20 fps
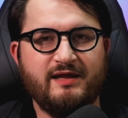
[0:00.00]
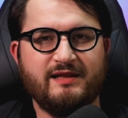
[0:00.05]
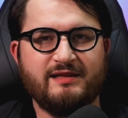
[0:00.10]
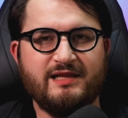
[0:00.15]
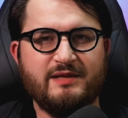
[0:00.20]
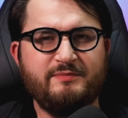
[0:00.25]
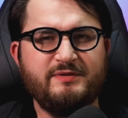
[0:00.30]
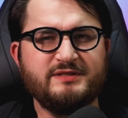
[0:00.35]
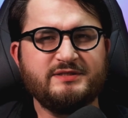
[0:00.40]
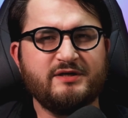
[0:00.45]

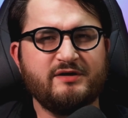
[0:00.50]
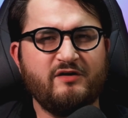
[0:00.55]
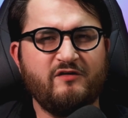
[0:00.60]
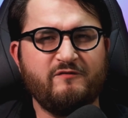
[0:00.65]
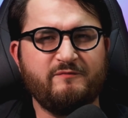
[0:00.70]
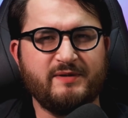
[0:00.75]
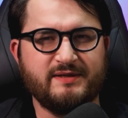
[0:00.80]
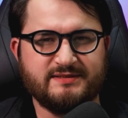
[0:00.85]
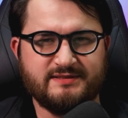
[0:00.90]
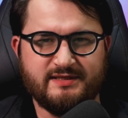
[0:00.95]
Let me start
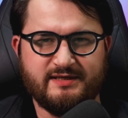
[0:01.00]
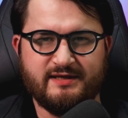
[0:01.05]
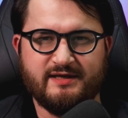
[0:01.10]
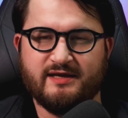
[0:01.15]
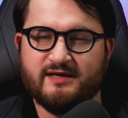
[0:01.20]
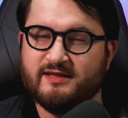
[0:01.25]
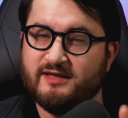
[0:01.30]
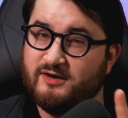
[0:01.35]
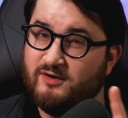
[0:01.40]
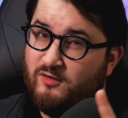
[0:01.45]
off by
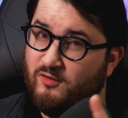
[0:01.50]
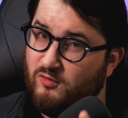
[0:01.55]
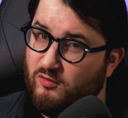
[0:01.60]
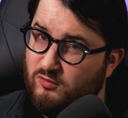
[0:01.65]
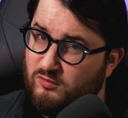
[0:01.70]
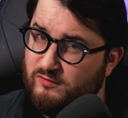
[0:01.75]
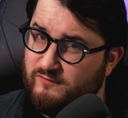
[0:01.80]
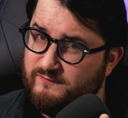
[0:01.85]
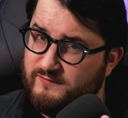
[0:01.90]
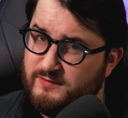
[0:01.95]
saying that
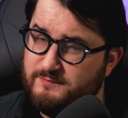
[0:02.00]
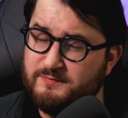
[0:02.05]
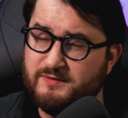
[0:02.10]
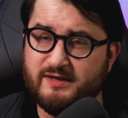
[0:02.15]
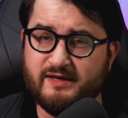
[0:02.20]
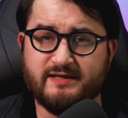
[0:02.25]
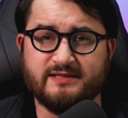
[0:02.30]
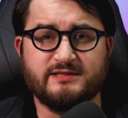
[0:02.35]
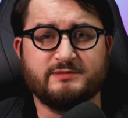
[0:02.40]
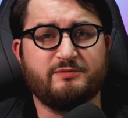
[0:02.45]
all
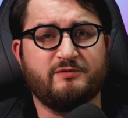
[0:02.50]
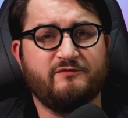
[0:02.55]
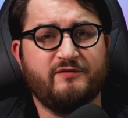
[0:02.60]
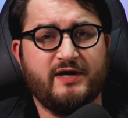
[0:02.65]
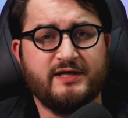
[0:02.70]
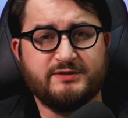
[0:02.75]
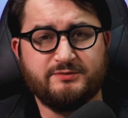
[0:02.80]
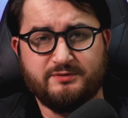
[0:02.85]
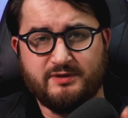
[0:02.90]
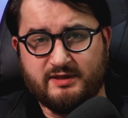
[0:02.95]
VPNs
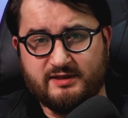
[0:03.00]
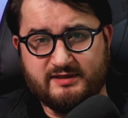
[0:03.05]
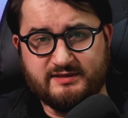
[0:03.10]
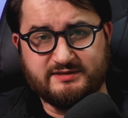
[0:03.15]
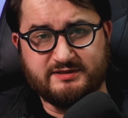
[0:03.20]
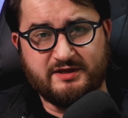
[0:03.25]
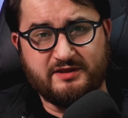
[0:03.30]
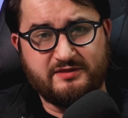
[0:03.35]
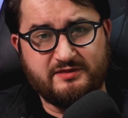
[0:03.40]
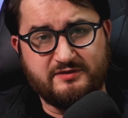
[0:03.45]
provide you with at
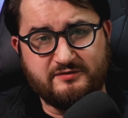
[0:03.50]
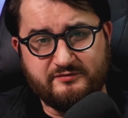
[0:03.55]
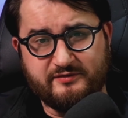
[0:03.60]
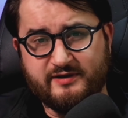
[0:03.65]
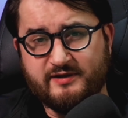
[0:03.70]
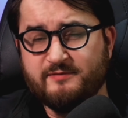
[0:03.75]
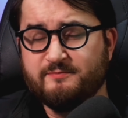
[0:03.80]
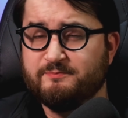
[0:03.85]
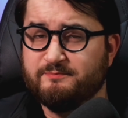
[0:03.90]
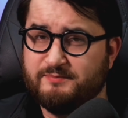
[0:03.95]
least
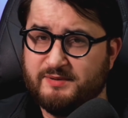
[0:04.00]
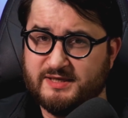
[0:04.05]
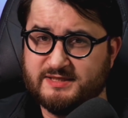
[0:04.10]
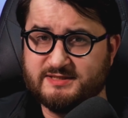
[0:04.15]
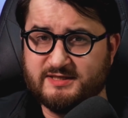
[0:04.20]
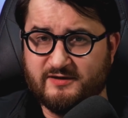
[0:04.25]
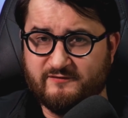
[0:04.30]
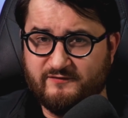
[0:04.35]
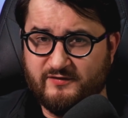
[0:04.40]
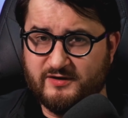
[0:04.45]
three
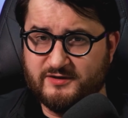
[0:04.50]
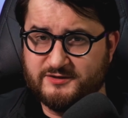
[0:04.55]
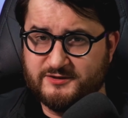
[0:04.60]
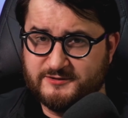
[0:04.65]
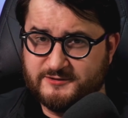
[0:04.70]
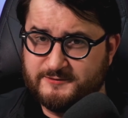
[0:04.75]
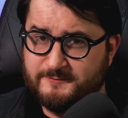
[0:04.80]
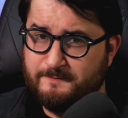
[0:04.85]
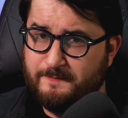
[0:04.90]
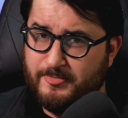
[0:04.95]
basic
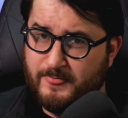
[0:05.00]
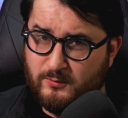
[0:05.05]
functions.